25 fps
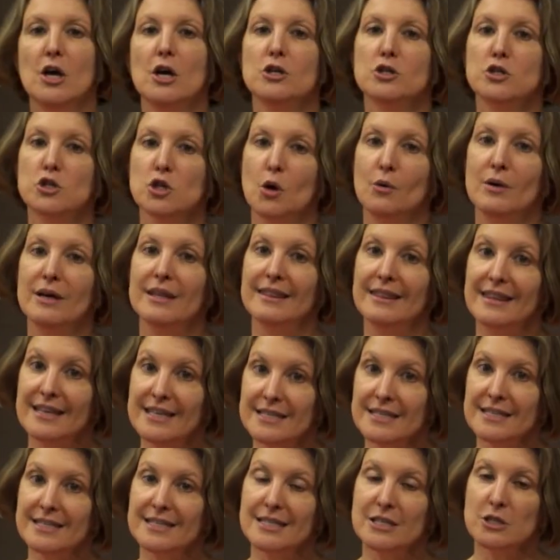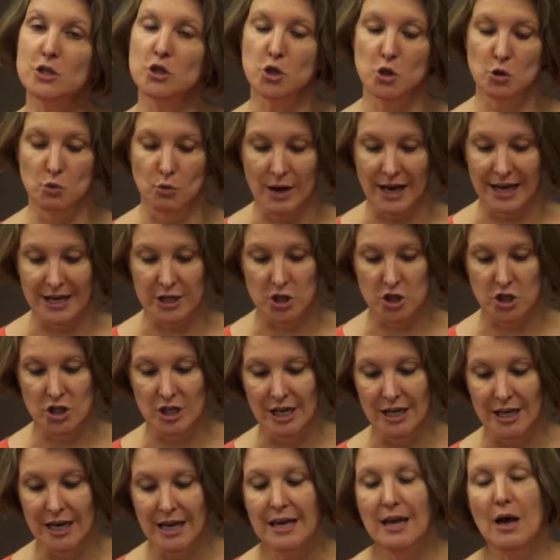So in this
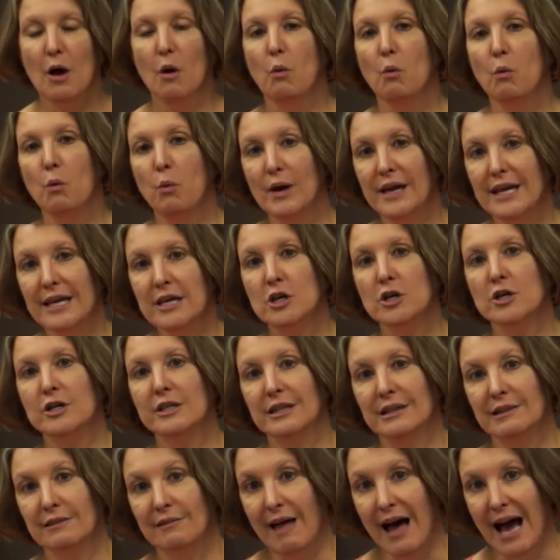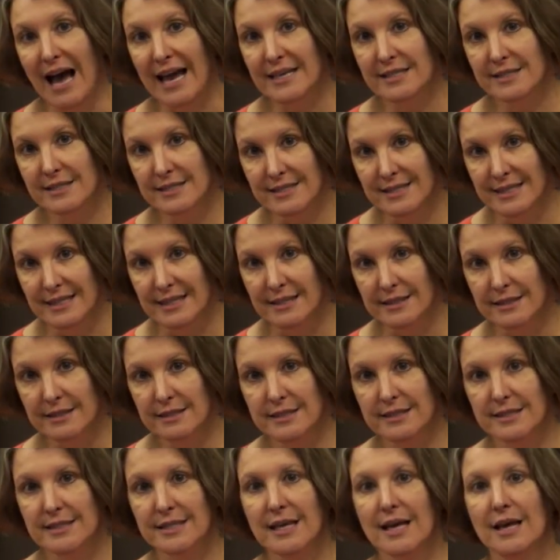situation, we could
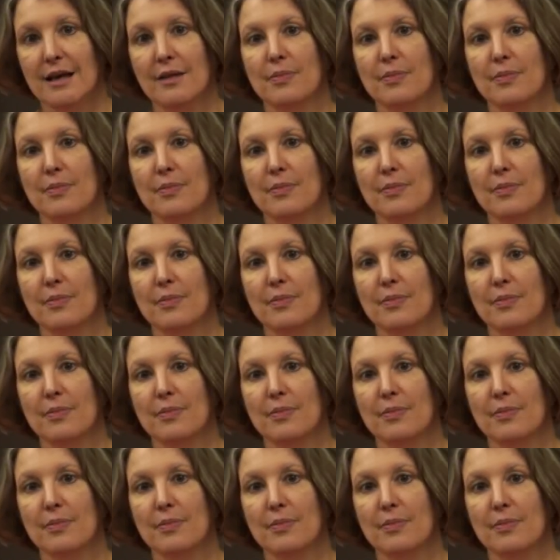license